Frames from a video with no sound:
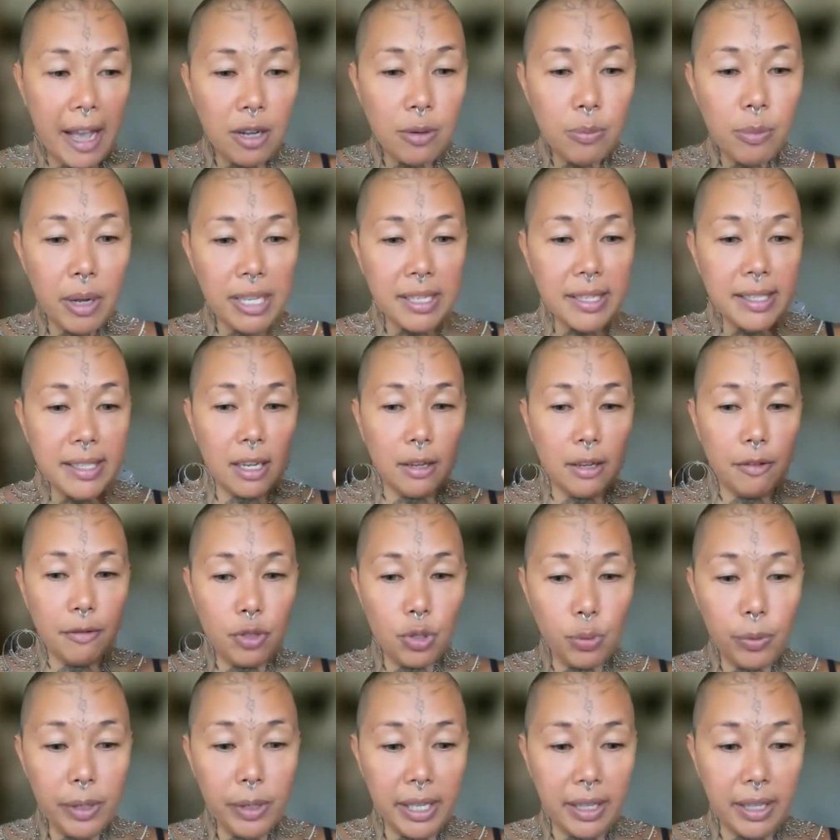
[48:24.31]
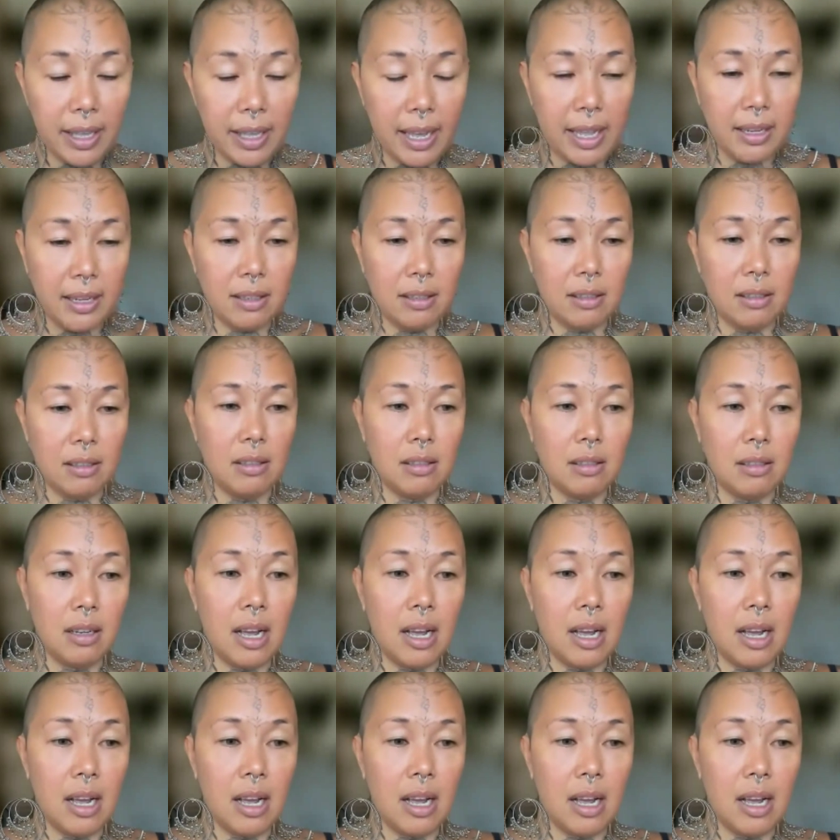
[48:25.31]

found myself doing that.